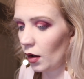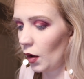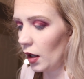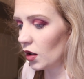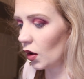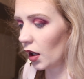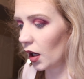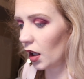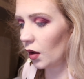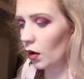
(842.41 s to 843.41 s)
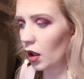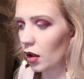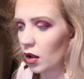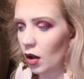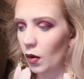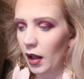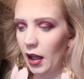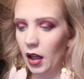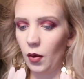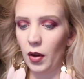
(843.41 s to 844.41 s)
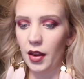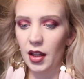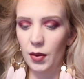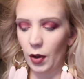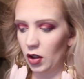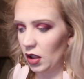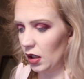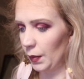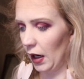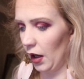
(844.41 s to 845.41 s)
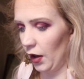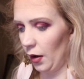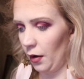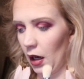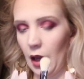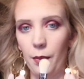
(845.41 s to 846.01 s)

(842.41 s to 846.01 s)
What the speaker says: Okay, so I kind of want to go in with this brush. This is my other